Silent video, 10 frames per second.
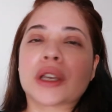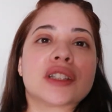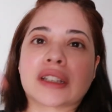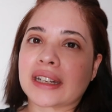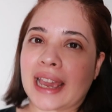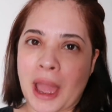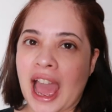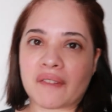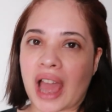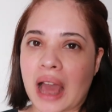it's gonna
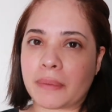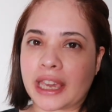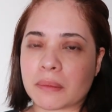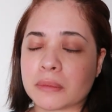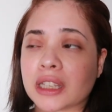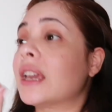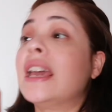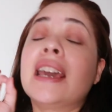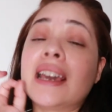have a happy ending,